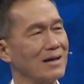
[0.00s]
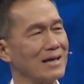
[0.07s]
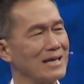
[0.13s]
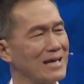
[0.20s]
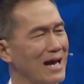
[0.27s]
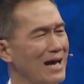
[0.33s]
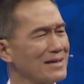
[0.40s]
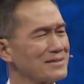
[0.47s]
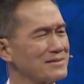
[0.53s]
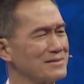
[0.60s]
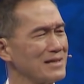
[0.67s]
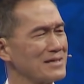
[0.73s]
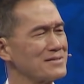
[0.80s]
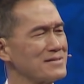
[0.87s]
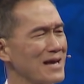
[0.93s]
He
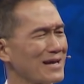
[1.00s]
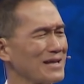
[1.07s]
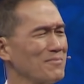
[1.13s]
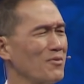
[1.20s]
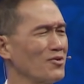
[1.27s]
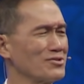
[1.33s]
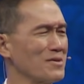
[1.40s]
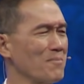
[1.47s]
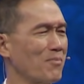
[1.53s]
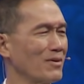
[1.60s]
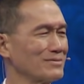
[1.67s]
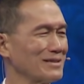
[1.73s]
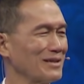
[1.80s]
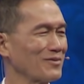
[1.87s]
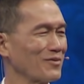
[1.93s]
asked the second most
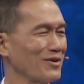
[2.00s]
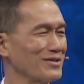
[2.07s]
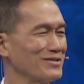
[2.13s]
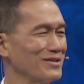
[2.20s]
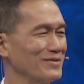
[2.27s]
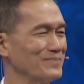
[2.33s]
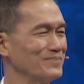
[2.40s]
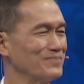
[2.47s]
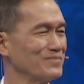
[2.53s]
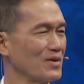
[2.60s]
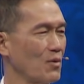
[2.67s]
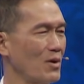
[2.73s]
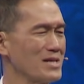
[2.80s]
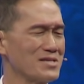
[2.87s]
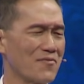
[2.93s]
important question.
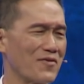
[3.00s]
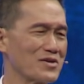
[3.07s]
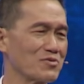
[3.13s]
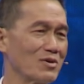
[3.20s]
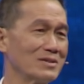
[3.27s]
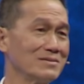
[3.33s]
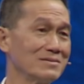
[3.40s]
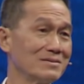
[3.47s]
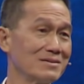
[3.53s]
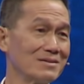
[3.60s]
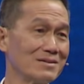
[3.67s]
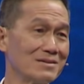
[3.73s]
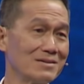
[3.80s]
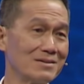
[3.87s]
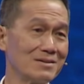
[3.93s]
What is the first one?
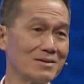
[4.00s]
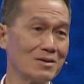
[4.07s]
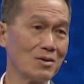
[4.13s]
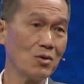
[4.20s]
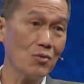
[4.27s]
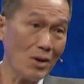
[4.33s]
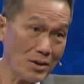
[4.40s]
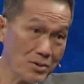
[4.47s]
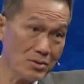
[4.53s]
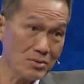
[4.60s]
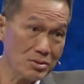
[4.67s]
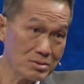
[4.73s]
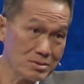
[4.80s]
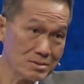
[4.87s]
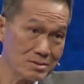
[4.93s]
Who are you?